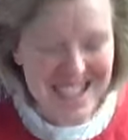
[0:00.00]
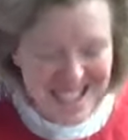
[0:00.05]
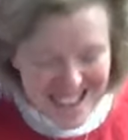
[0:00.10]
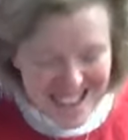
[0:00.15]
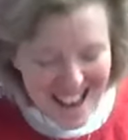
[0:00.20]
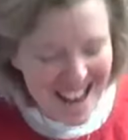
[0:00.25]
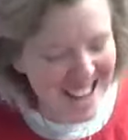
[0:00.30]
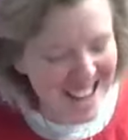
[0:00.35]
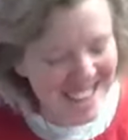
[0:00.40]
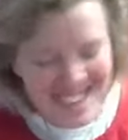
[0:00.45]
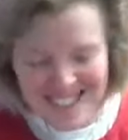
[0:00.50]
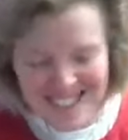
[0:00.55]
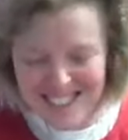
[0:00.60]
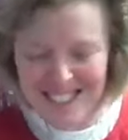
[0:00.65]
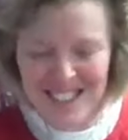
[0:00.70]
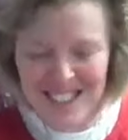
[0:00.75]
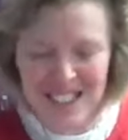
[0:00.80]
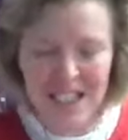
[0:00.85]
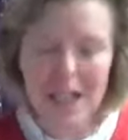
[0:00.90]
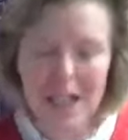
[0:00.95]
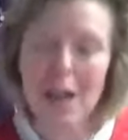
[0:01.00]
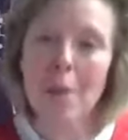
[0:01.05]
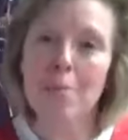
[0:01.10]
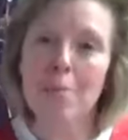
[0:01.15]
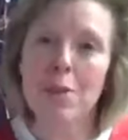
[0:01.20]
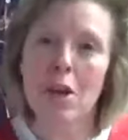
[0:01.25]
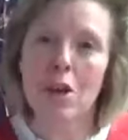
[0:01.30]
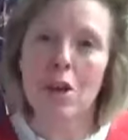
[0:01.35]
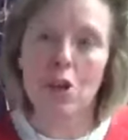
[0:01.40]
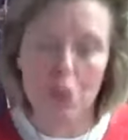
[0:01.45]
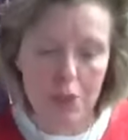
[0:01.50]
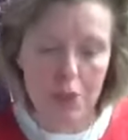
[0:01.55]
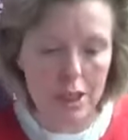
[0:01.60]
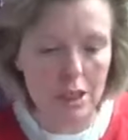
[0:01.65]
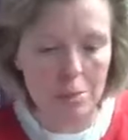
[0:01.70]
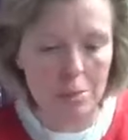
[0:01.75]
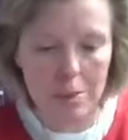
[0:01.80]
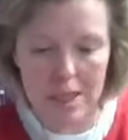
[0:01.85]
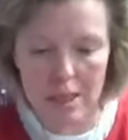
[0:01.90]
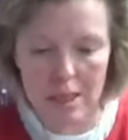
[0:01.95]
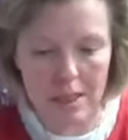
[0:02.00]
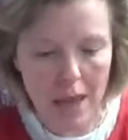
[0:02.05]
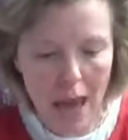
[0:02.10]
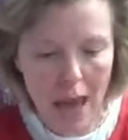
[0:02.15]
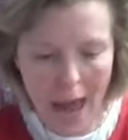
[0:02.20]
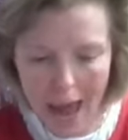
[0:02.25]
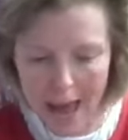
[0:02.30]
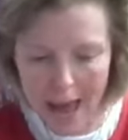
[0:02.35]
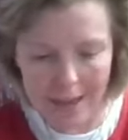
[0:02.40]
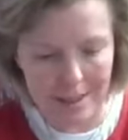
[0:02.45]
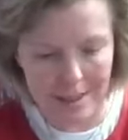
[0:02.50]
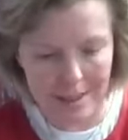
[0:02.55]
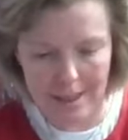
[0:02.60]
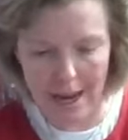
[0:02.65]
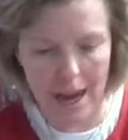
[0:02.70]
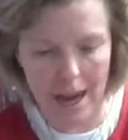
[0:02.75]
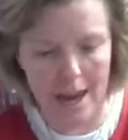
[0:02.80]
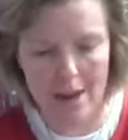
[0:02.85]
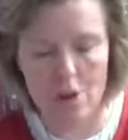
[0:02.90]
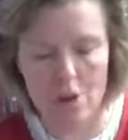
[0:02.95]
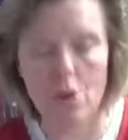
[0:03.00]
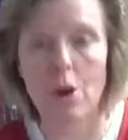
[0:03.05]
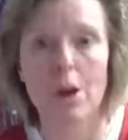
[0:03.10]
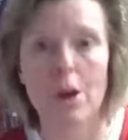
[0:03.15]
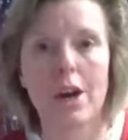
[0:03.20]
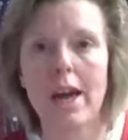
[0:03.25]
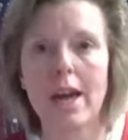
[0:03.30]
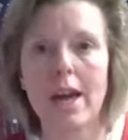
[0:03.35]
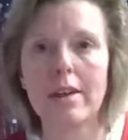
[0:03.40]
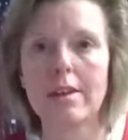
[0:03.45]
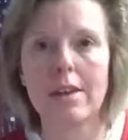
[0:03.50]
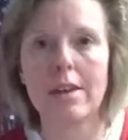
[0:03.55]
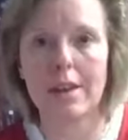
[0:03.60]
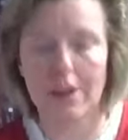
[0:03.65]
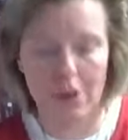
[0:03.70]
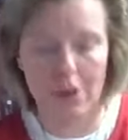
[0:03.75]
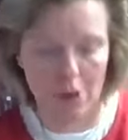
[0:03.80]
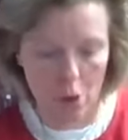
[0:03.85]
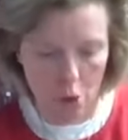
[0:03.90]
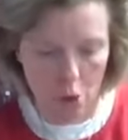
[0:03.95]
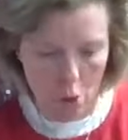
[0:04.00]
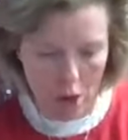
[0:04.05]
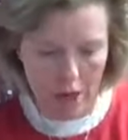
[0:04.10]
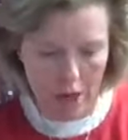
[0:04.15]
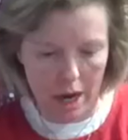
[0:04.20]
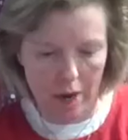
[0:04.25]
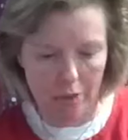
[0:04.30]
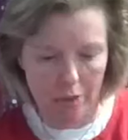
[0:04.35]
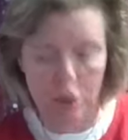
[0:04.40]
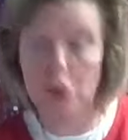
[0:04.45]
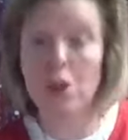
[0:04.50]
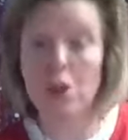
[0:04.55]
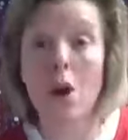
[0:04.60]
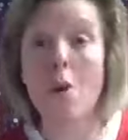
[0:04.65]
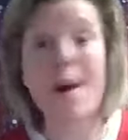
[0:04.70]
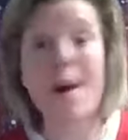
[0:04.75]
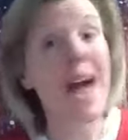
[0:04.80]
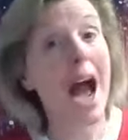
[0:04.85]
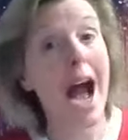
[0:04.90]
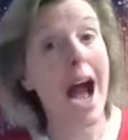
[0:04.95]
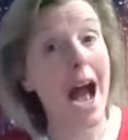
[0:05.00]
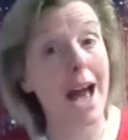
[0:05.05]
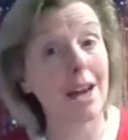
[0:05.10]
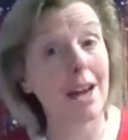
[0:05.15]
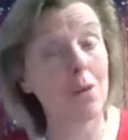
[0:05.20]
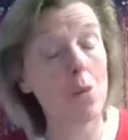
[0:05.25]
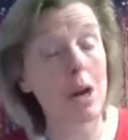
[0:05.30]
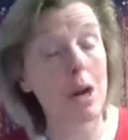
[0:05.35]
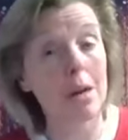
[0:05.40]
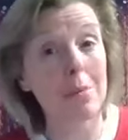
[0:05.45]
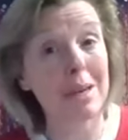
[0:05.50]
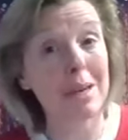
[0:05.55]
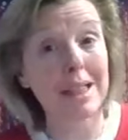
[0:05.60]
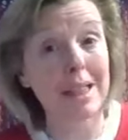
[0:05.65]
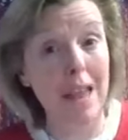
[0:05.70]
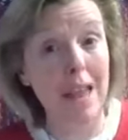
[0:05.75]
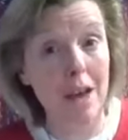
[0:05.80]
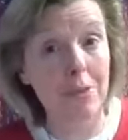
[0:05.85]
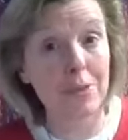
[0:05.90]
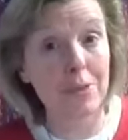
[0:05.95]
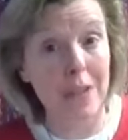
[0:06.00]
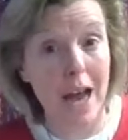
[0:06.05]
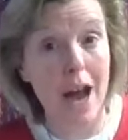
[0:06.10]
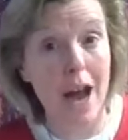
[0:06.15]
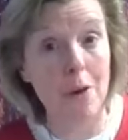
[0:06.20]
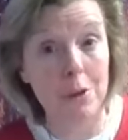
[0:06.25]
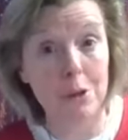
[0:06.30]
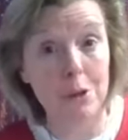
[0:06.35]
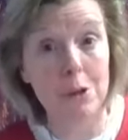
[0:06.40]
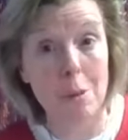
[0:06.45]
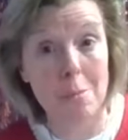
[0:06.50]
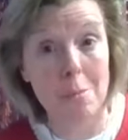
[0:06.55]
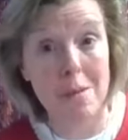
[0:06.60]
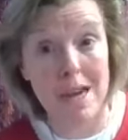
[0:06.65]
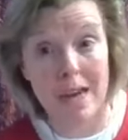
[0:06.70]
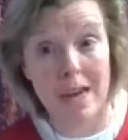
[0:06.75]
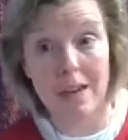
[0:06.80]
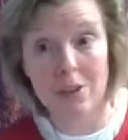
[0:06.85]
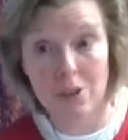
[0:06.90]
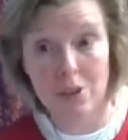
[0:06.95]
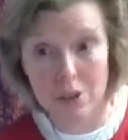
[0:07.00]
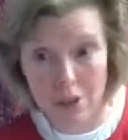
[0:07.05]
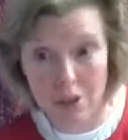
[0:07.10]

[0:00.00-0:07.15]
Yeah, it's Christmas hat day or headgear or whatever. So, I didn't want to be left out of the mix.